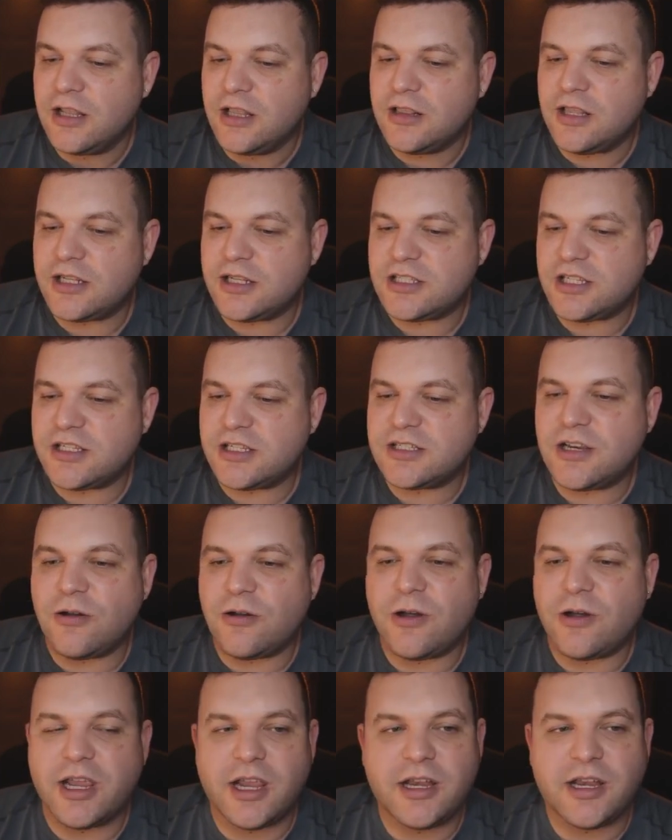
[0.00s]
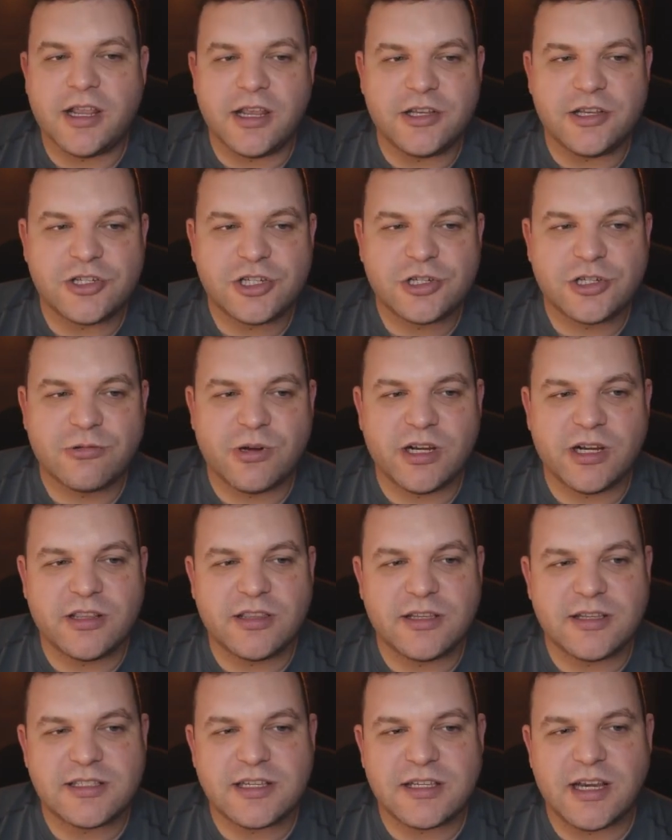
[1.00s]
Let's just go ahead and shrink
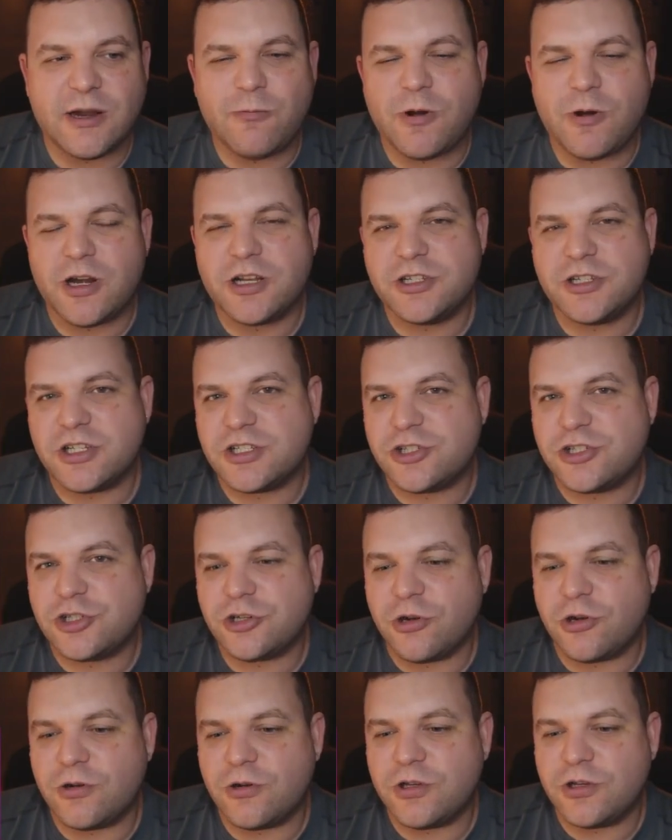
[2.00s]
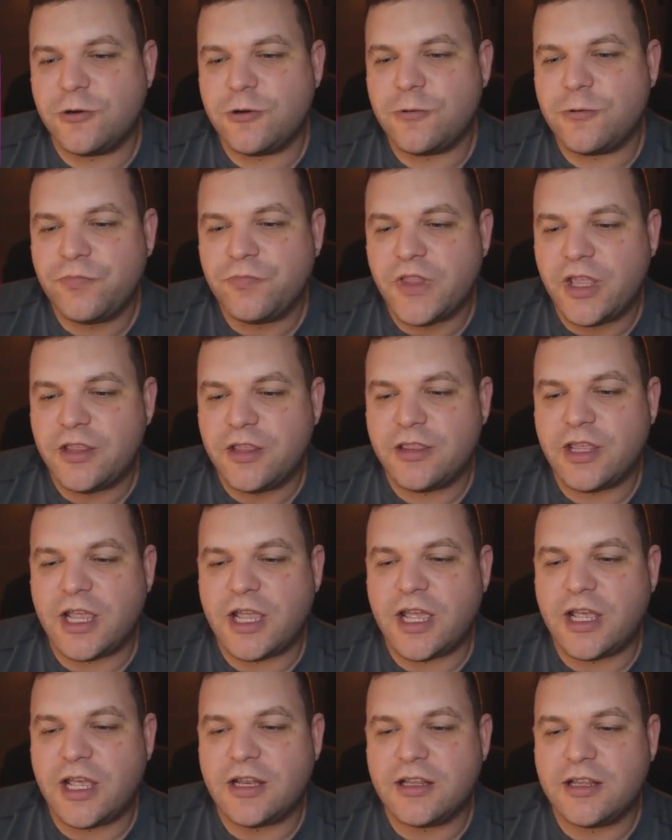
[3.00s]
this. And I want to just show you
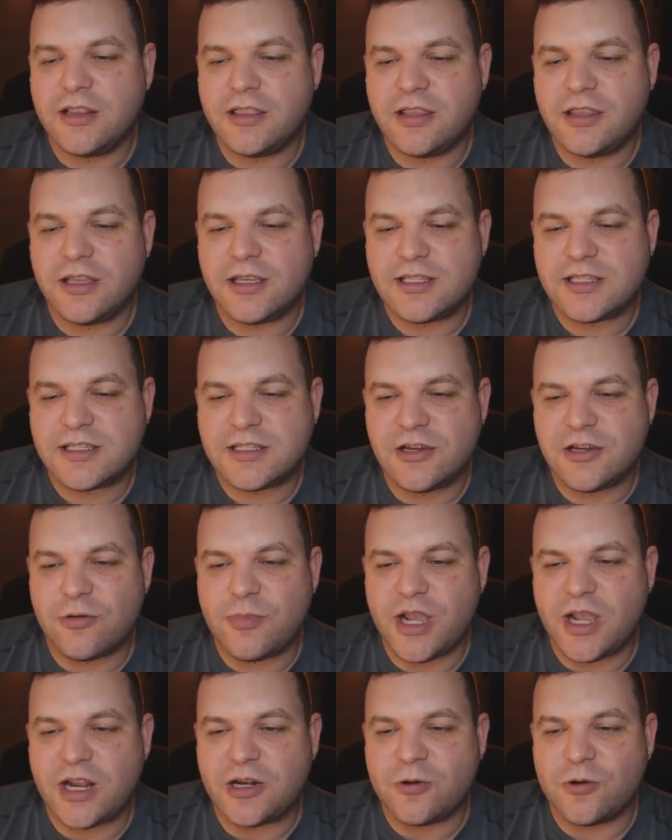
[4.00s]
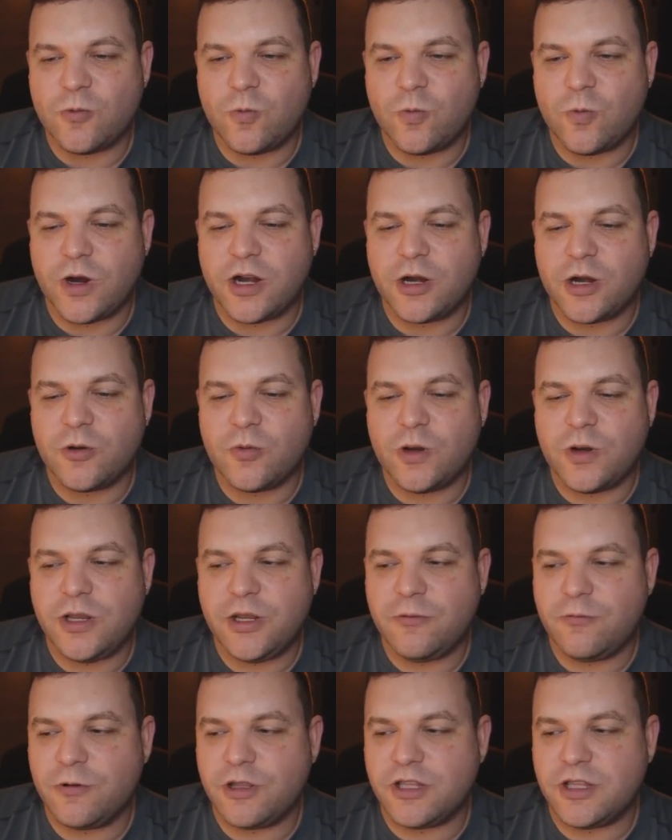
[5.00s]
that this, no matter where
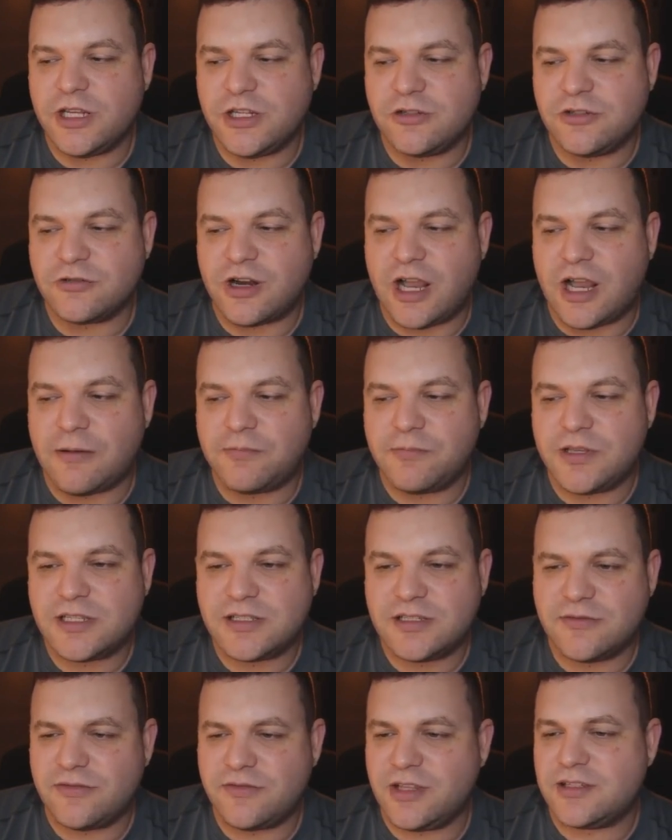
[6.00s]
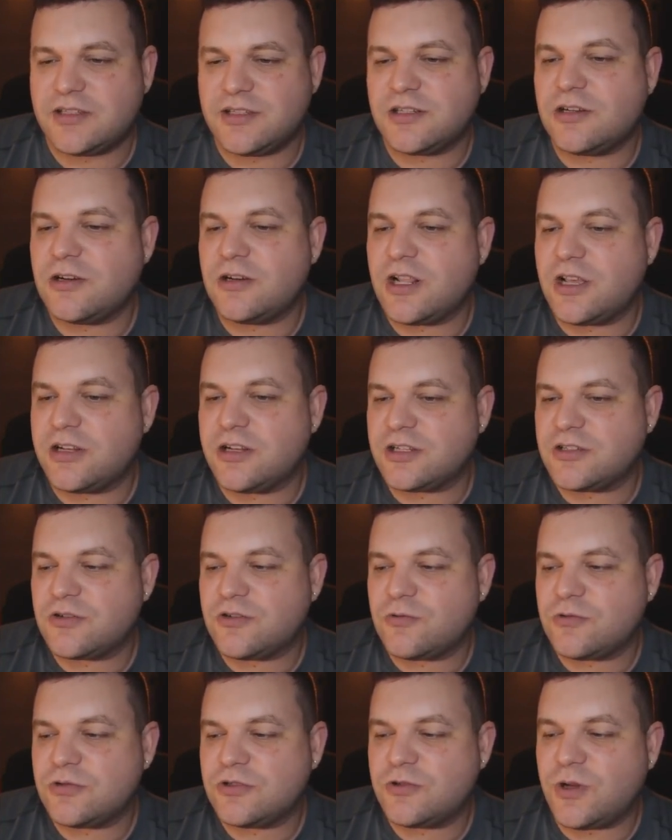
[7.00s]
we really drop this, if this go down
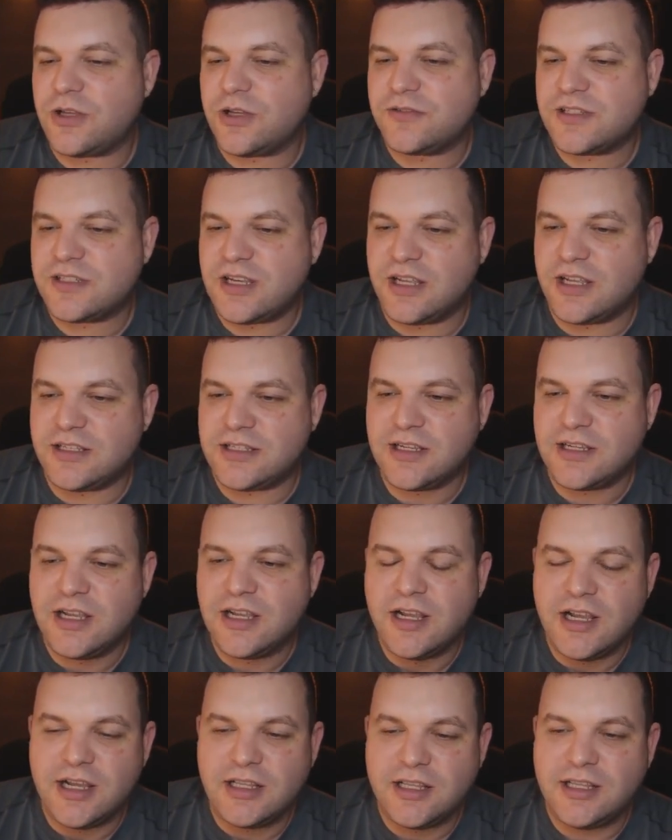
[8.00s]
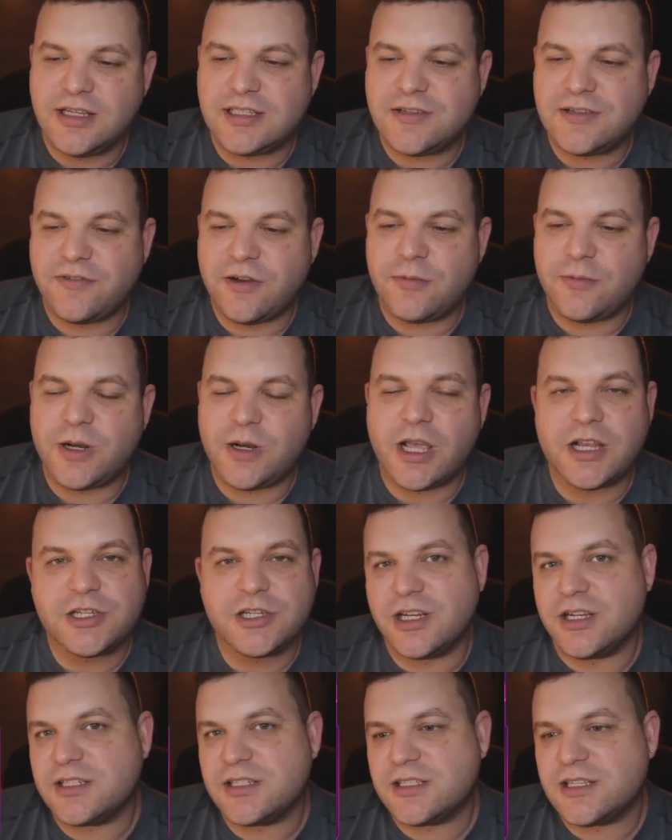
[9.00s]
to 12 cents, these
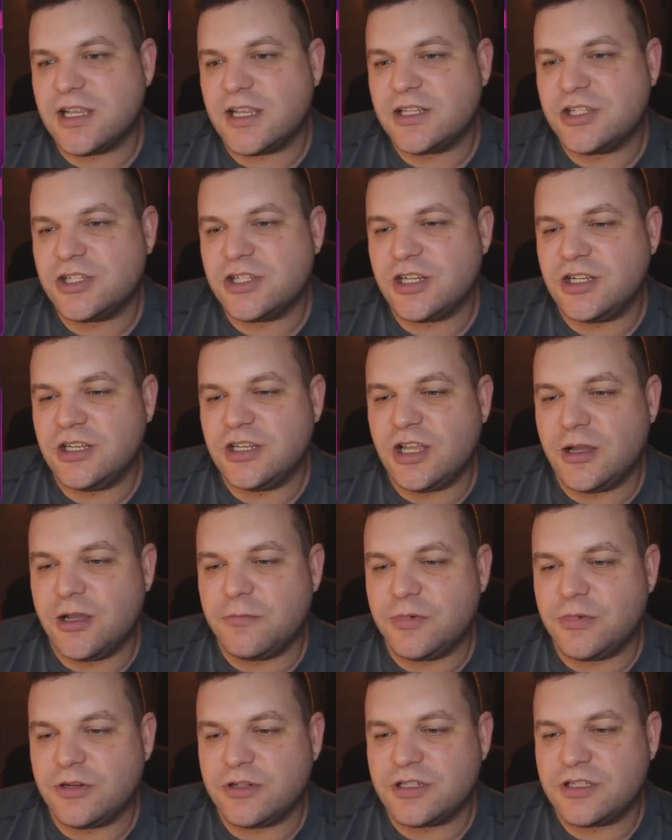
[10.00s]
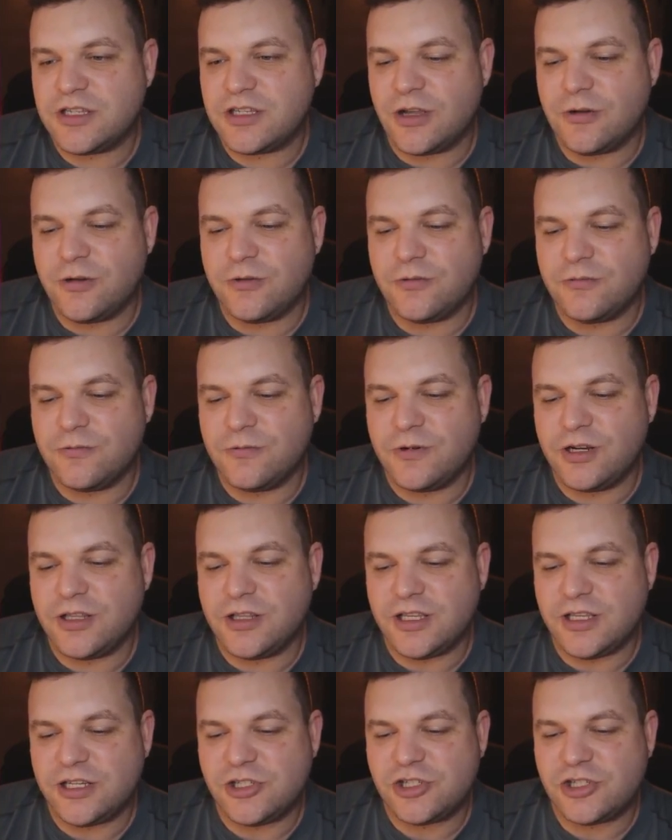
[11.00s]
Fibonacci extension numbers don't
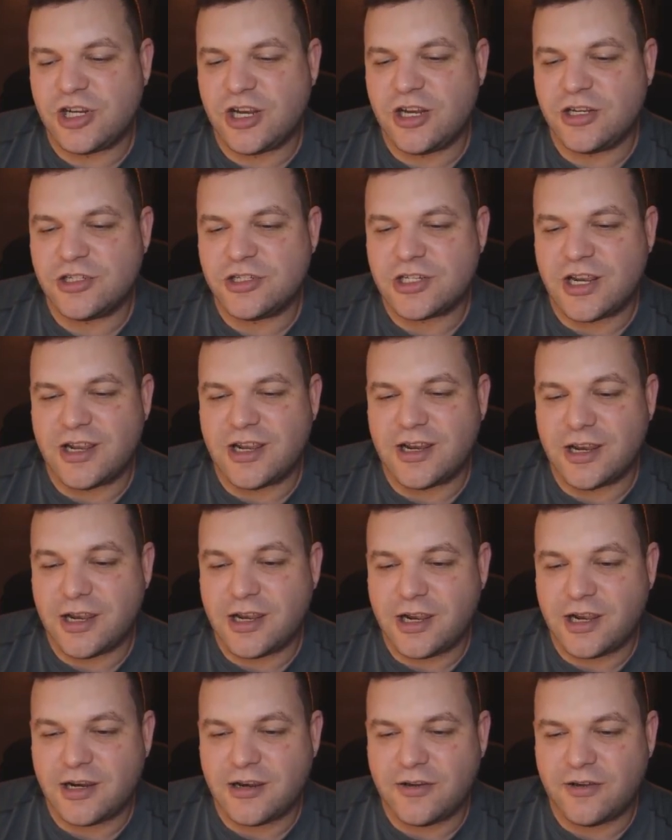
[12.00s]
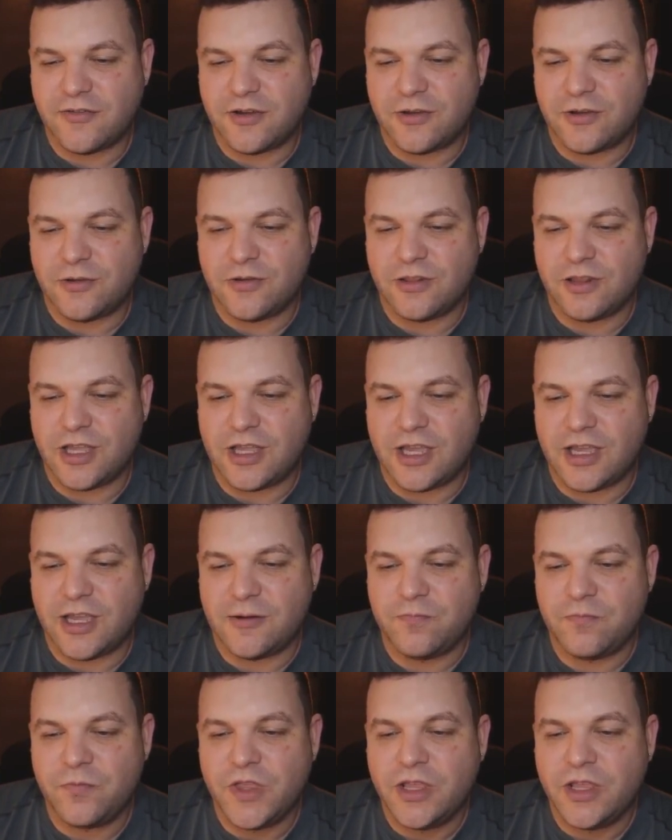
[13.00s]
really change a heck of a whole lot.